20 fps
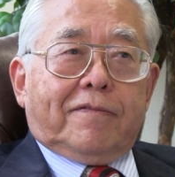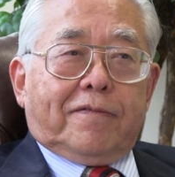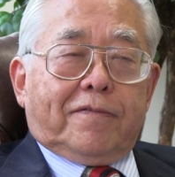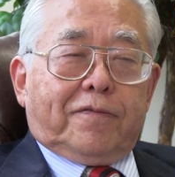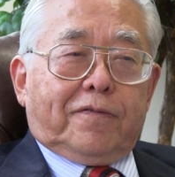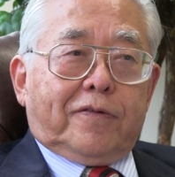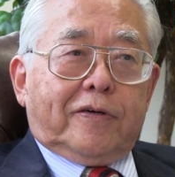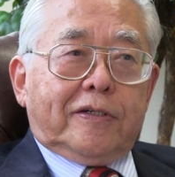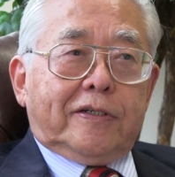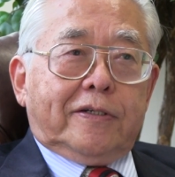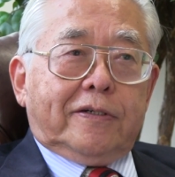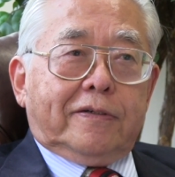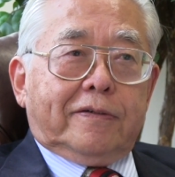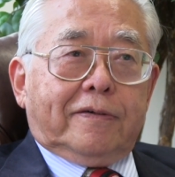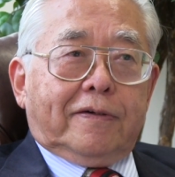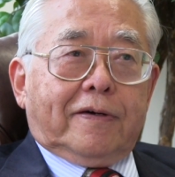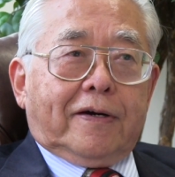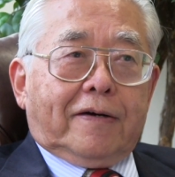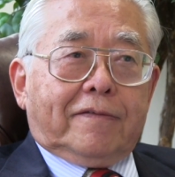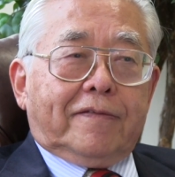for
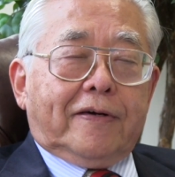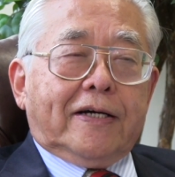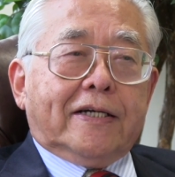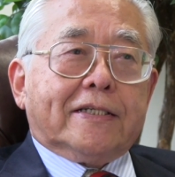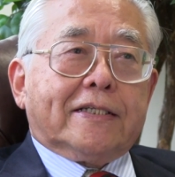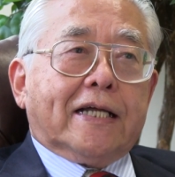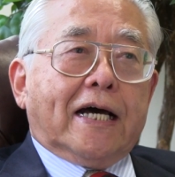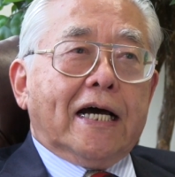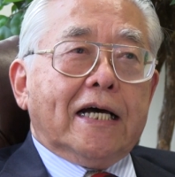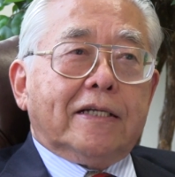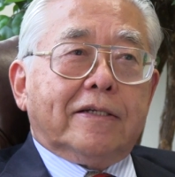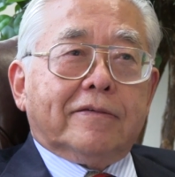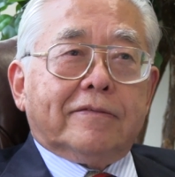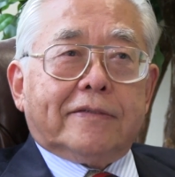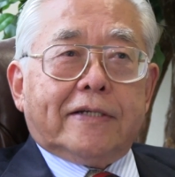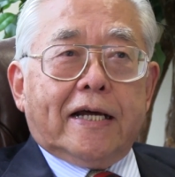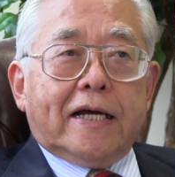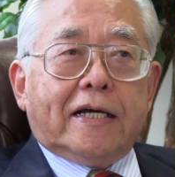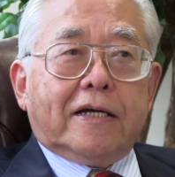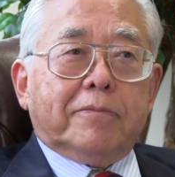you, I'm entitled
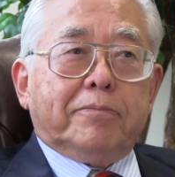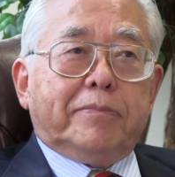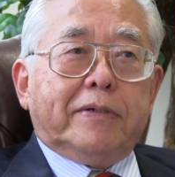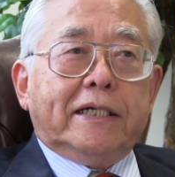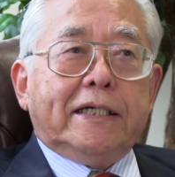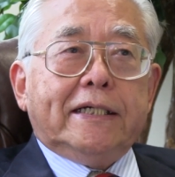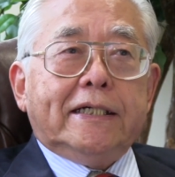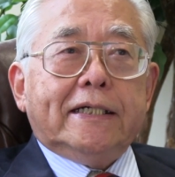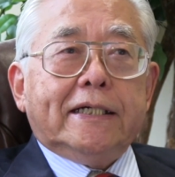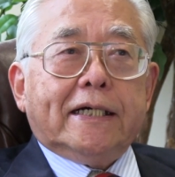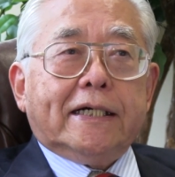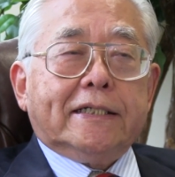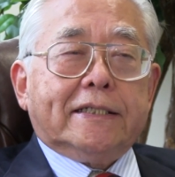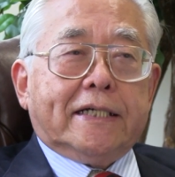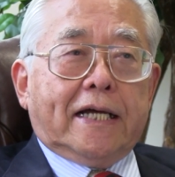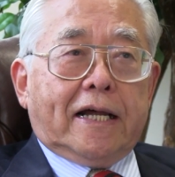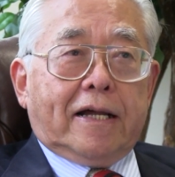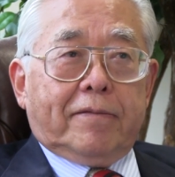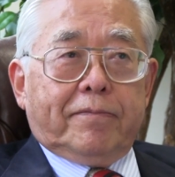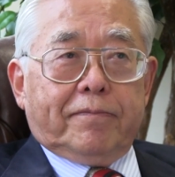to take a PE
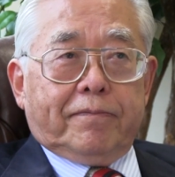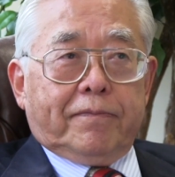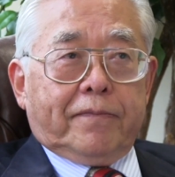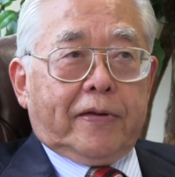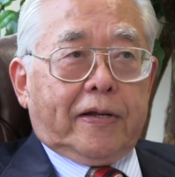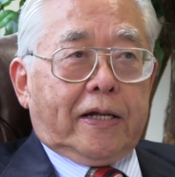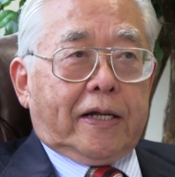exam.